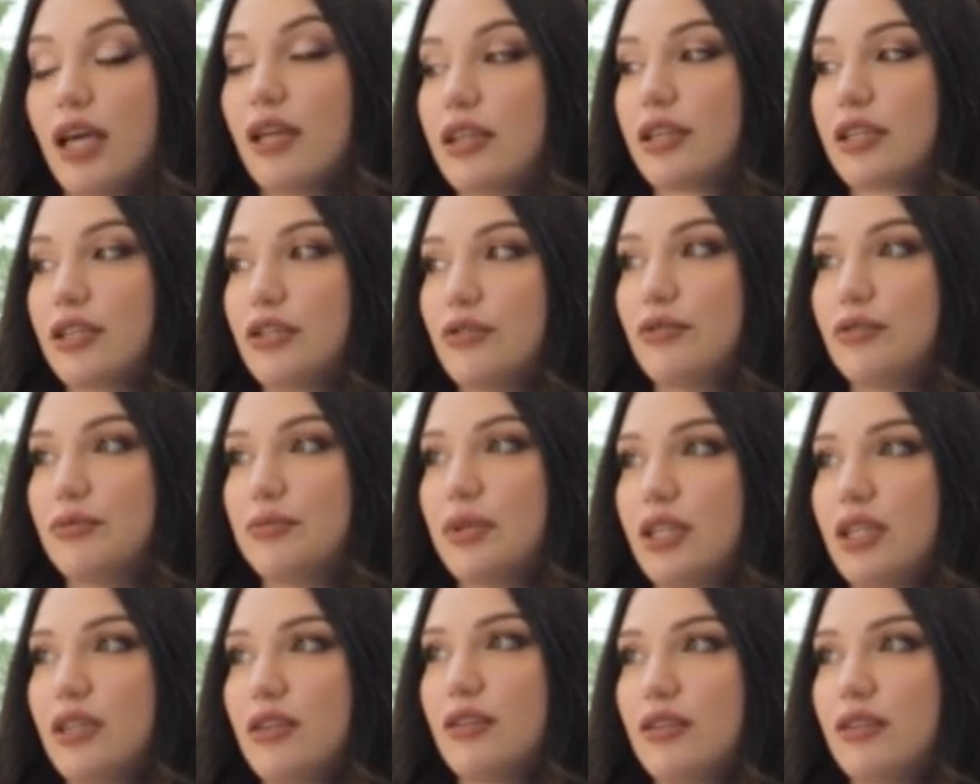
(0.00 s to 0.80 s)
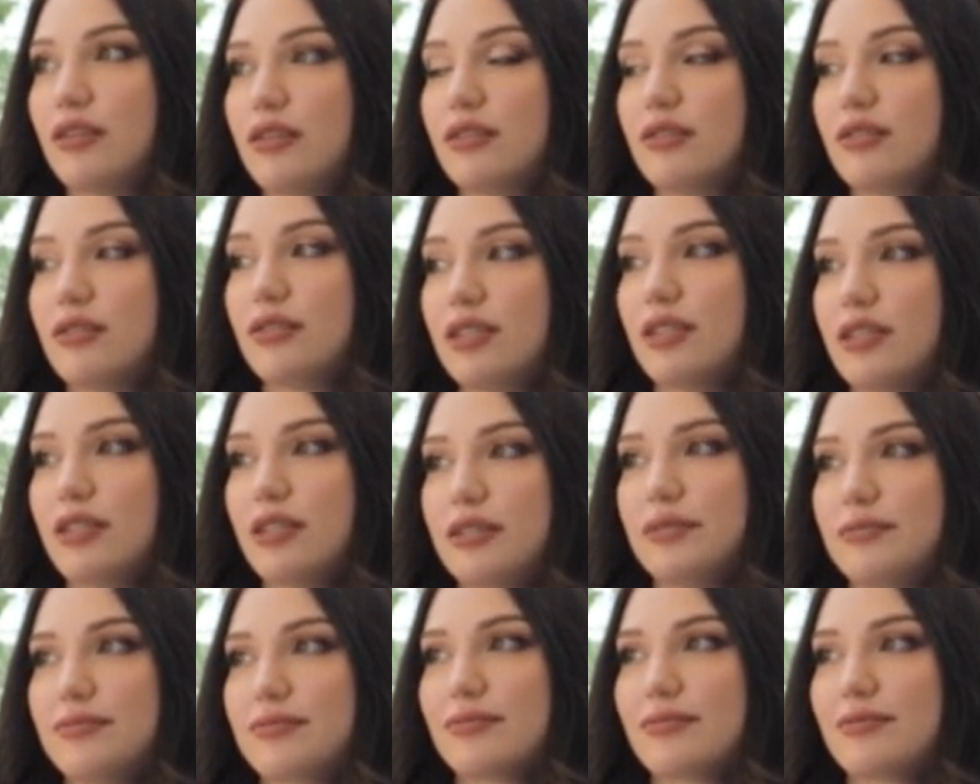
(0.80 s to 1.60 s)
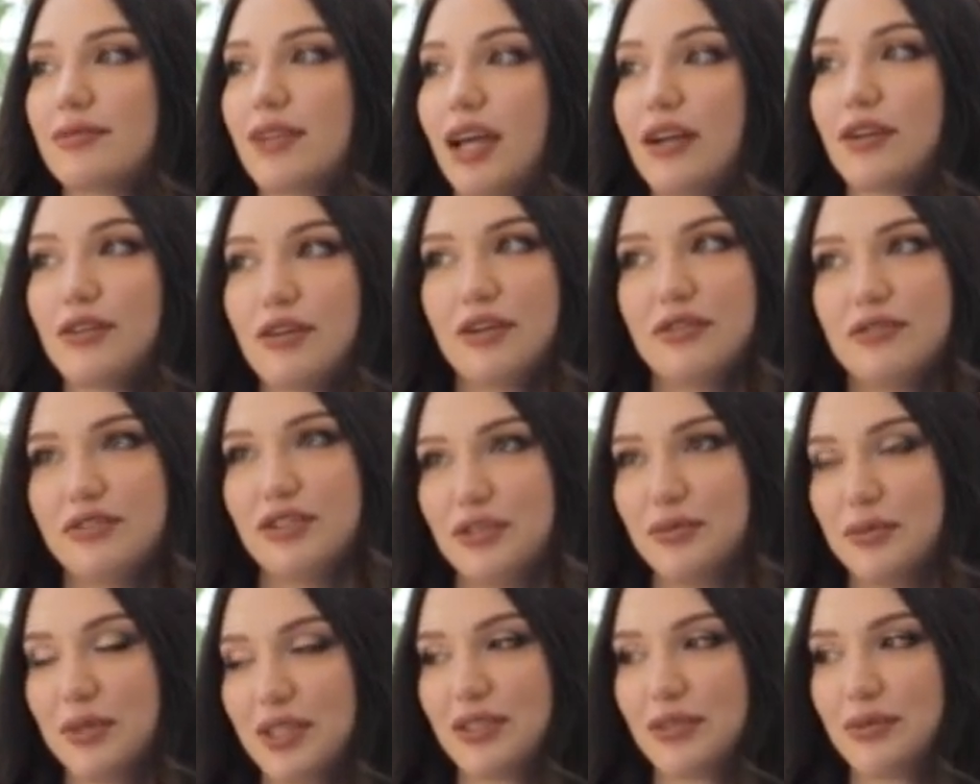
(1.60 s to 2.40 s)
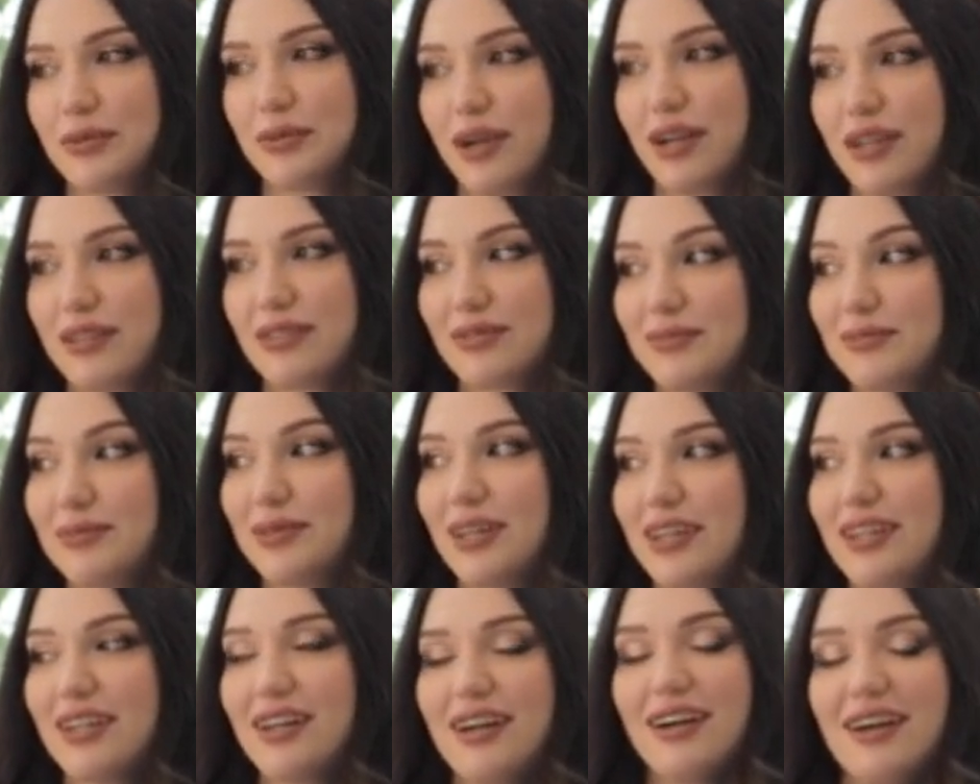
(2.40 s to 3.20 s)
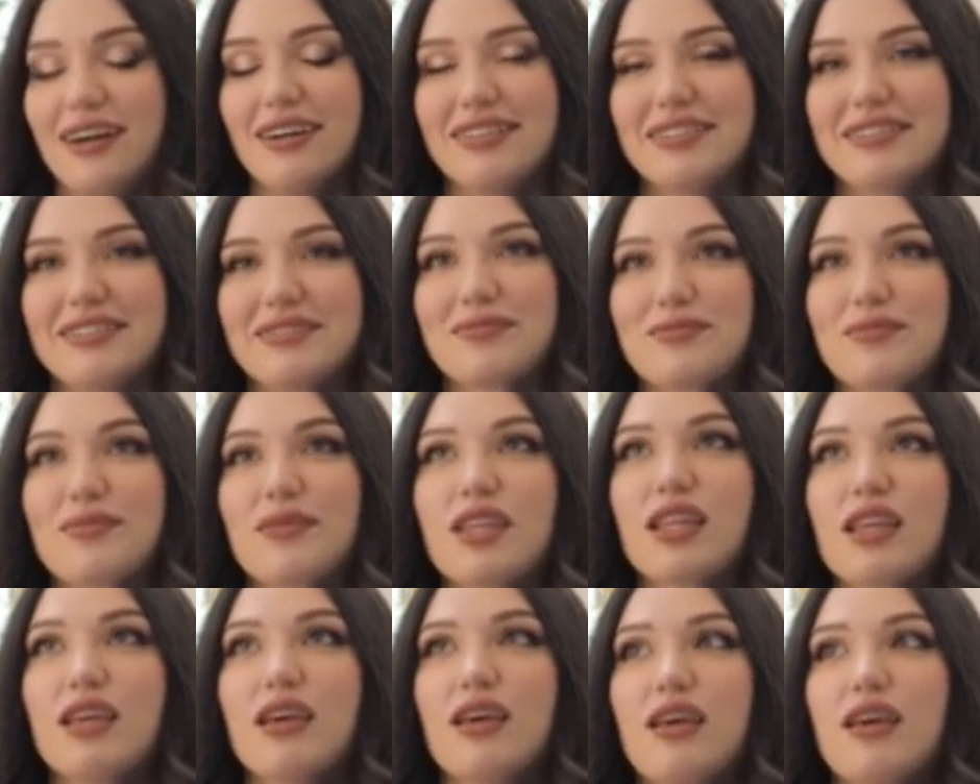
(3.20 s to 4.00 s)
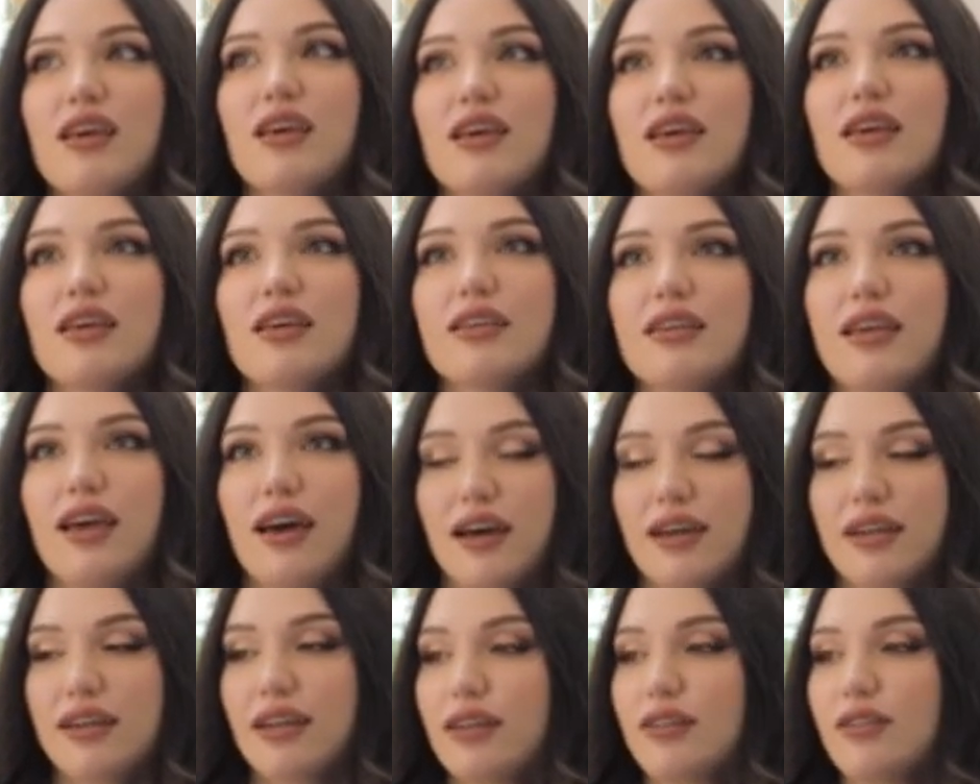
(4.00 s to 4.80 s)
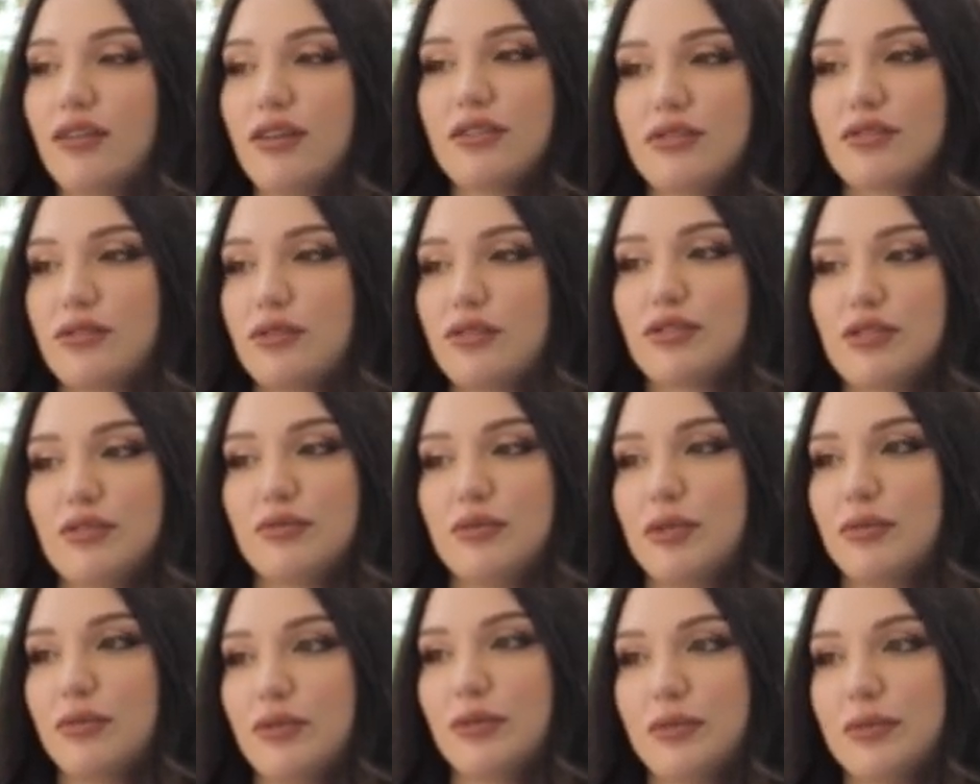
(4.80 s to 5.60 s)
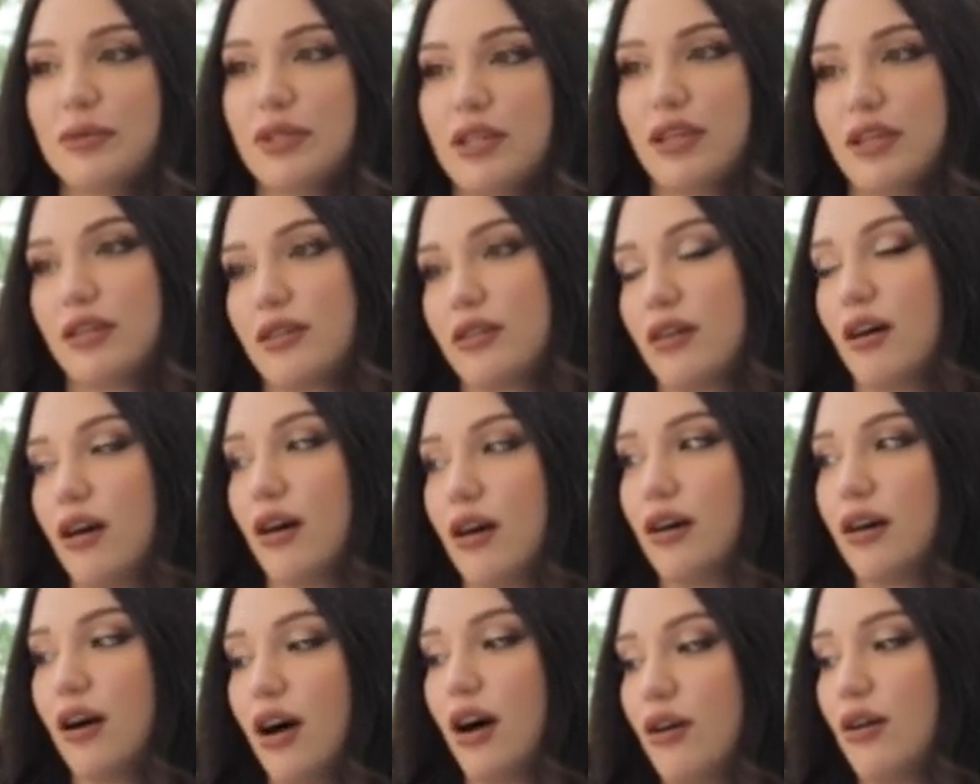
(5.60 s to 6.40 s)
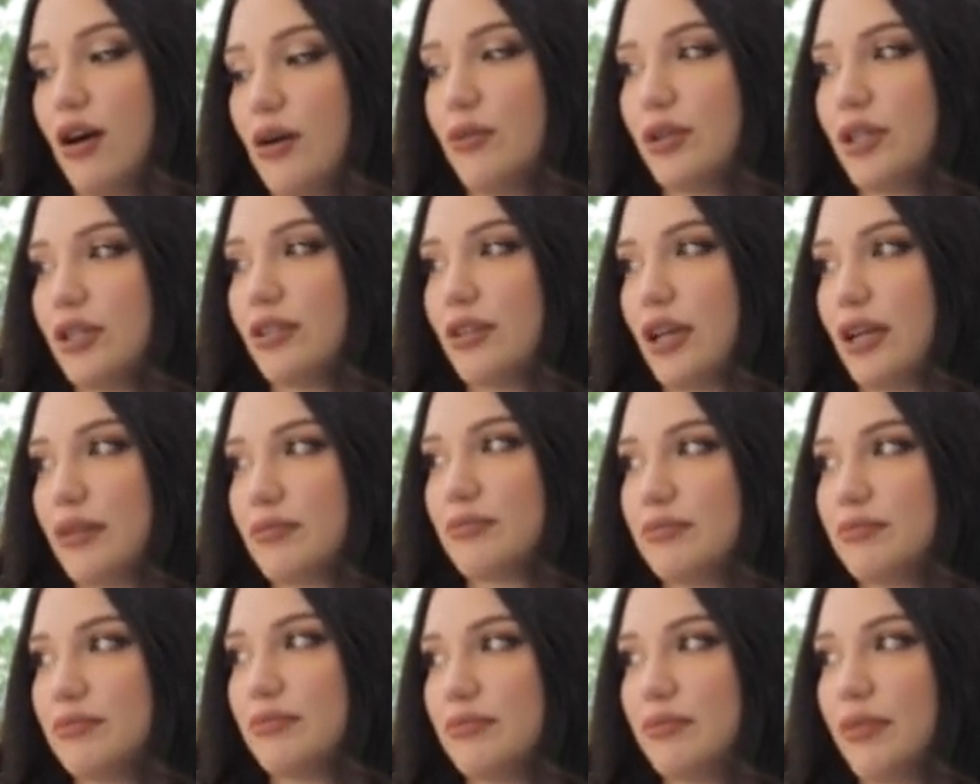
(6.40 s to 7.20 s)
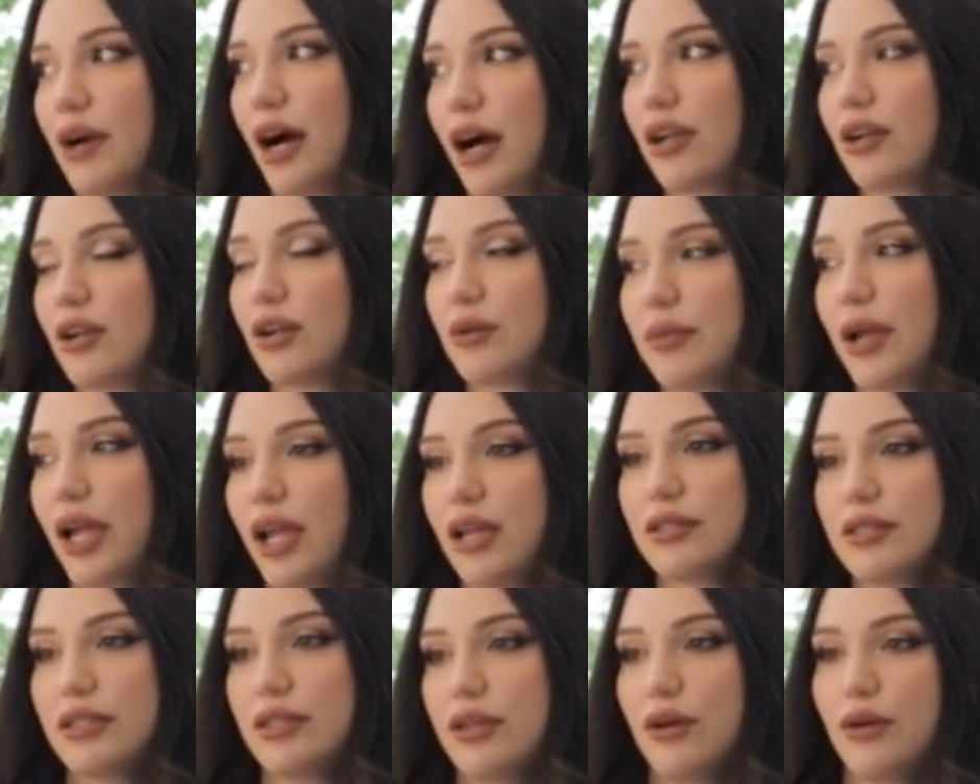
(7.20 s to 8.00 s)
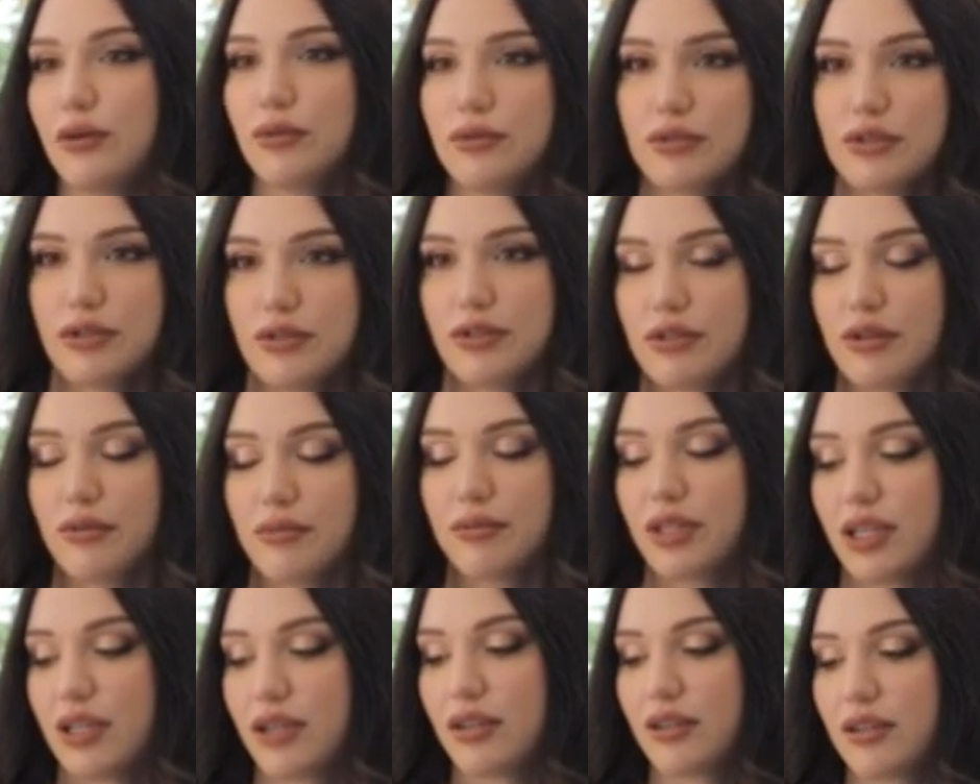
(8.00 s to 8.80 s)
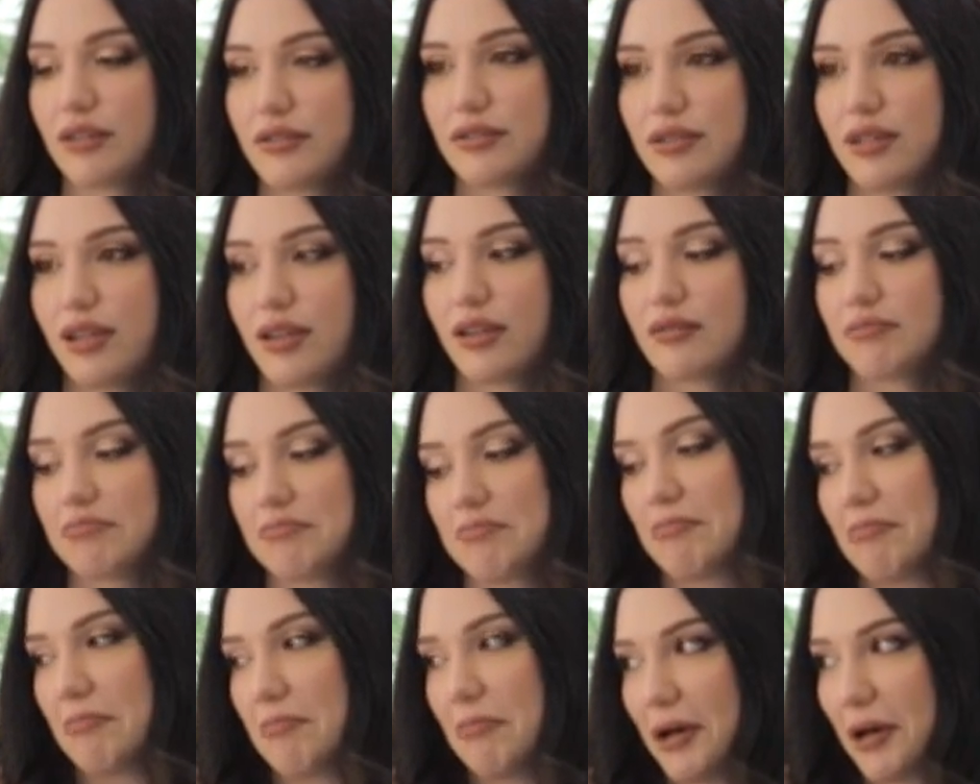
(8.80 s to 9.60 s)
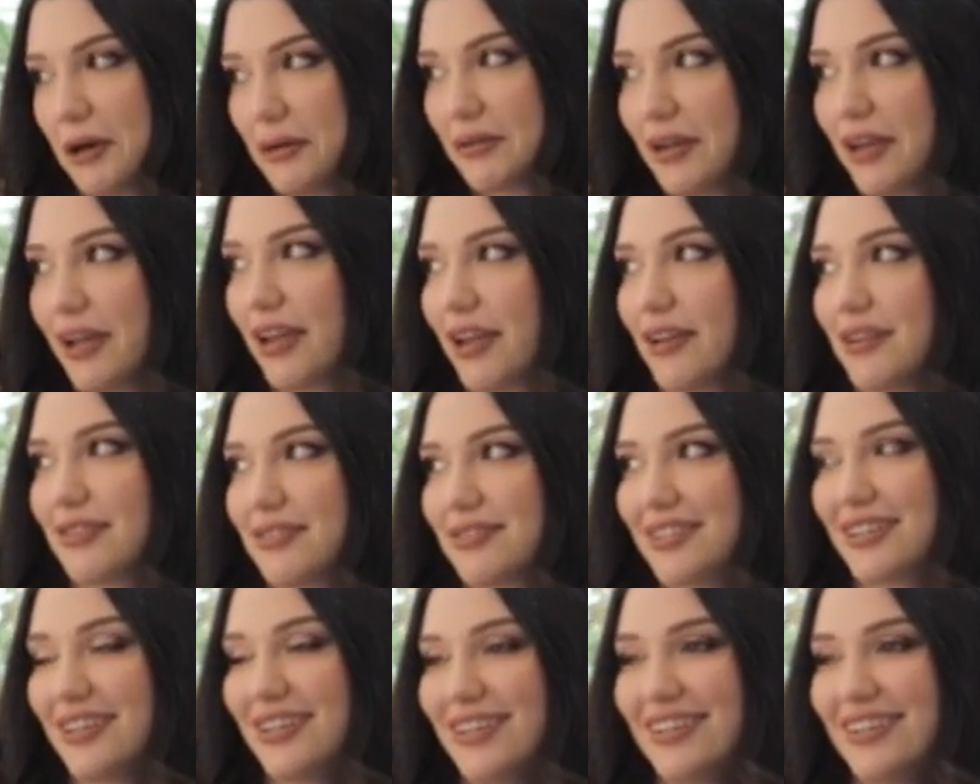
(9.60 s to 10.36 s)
feel like you'd be, I don't know if you'd be surprised, but uh, yeah, I get all sorts of people who like, oh, I want to like buy your pantyhose or something. It's like, okay,